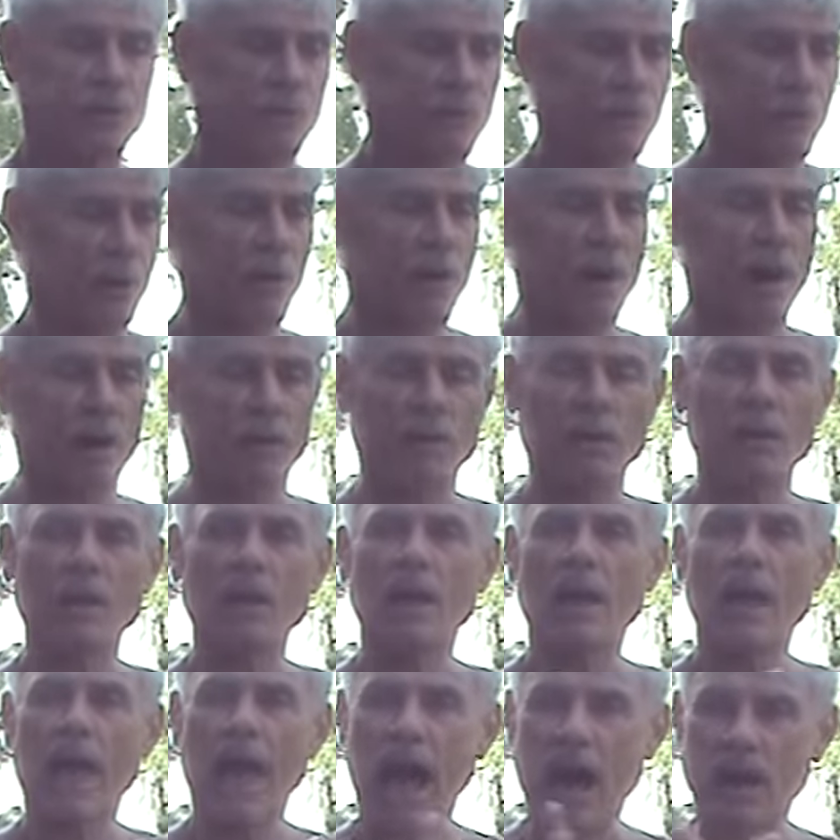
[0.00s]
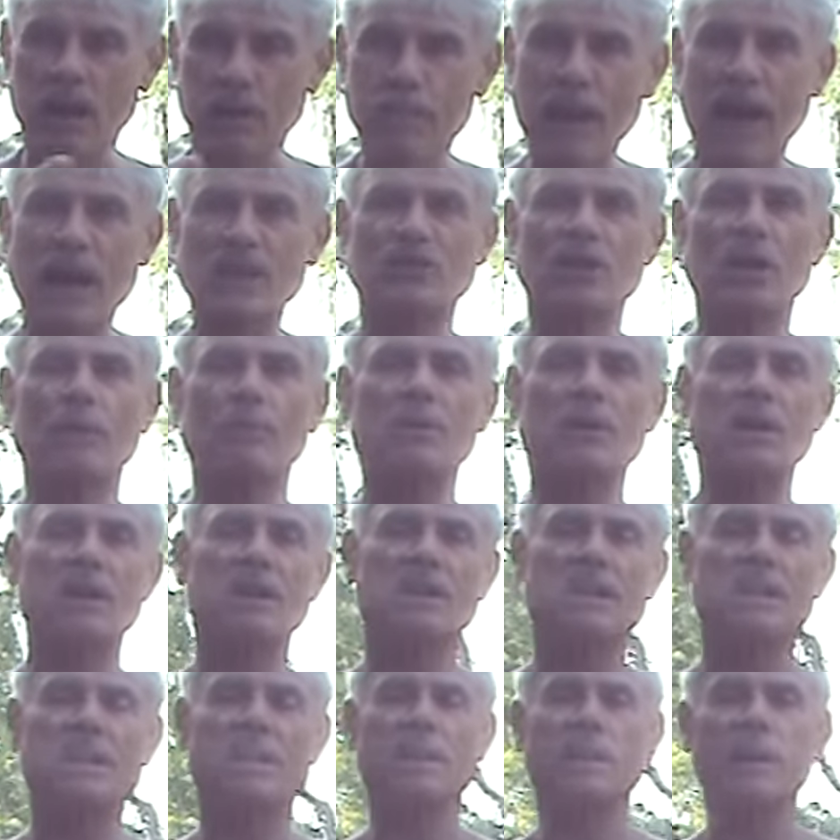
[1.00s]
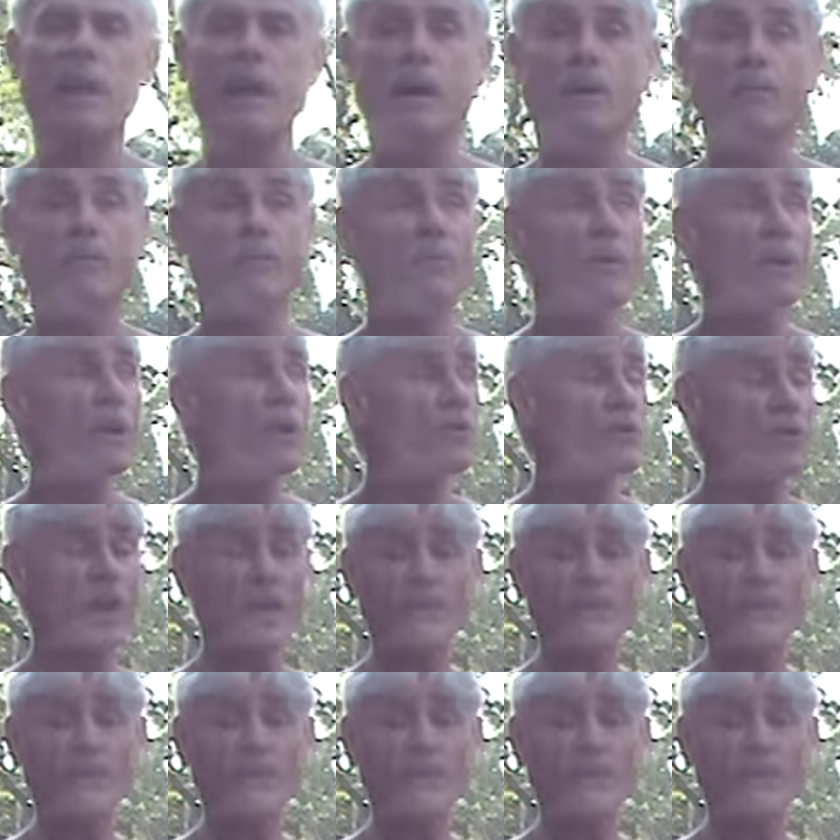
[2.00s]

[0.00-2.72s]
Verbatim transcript: to figure out how to match everything in and out. So